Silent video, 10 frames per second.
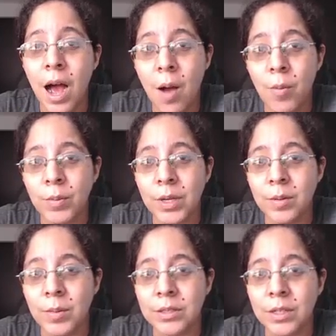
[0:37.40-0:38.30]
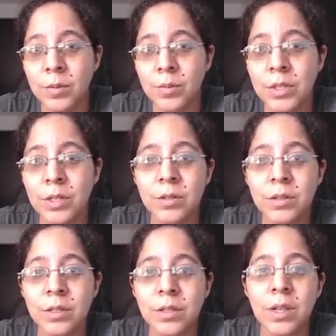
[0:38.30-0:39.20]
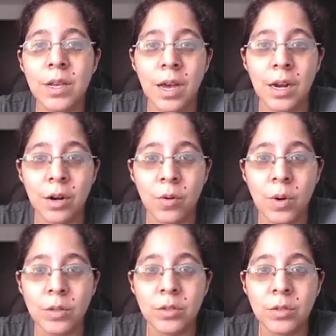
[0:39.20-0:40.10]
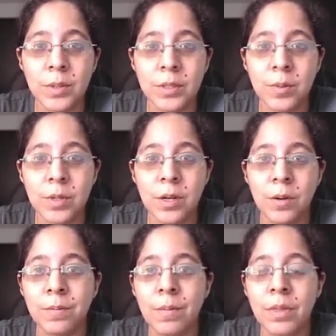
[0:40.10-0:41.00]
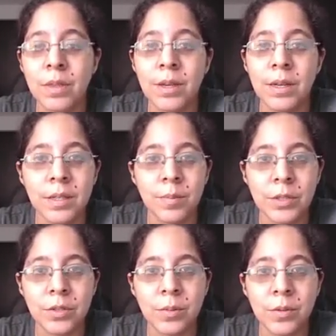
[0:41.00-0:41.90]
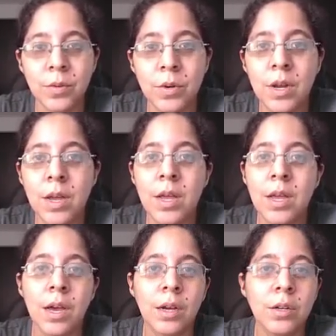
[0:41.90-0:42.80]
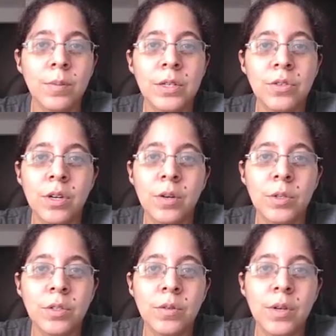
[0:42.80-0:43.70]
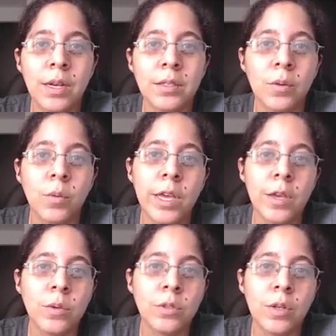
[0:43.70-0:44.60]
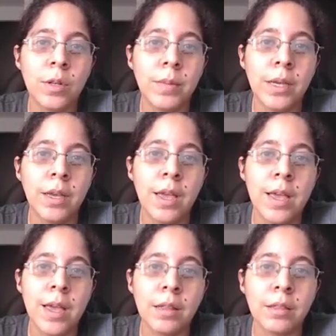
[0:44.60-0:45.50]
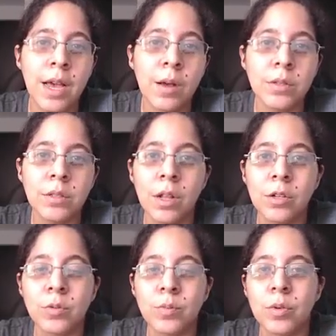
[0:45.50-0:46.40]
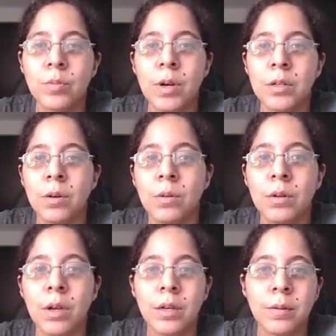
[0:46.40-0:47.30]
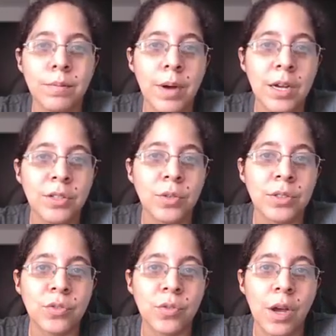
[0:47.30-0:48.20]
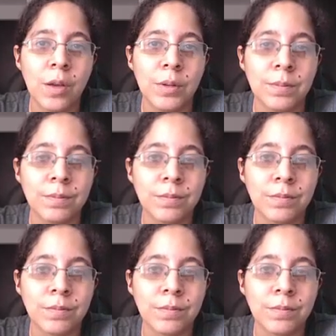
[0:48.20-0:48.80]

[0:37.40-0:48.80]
I'm updating my channel pretty consistently, and I don't want you to miss a video. As I mentioned before, I'm going to be sharing with you guys a way in which you can make $1,000 per month online by transcribing.